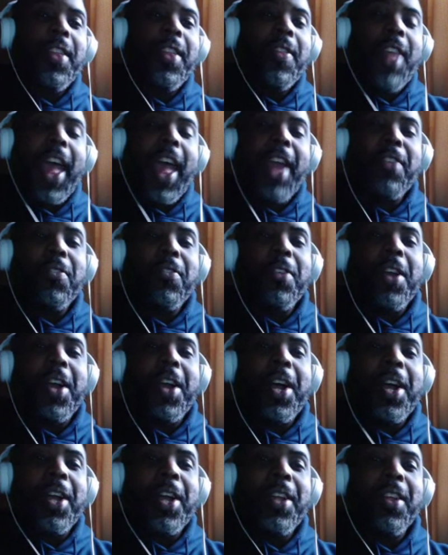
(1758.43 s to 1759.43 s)
that
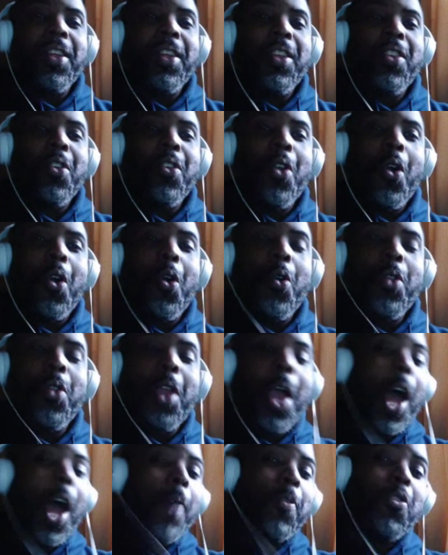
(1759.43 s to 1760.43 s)

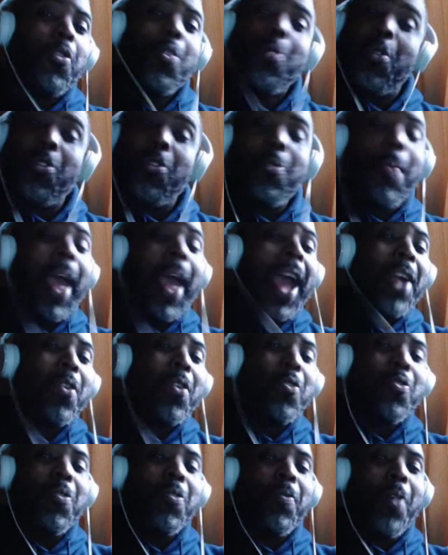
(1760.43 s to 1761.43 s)
there obviously was some
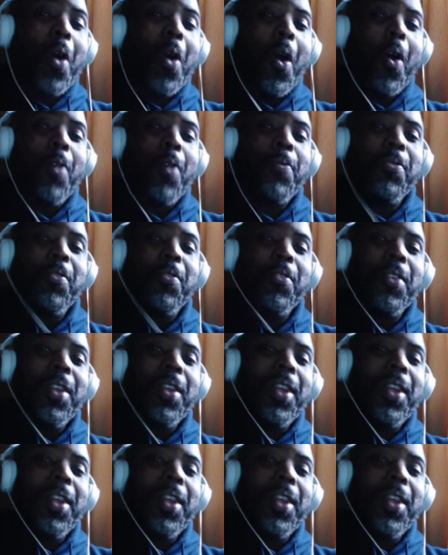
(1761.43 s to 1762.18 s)
hackers involved,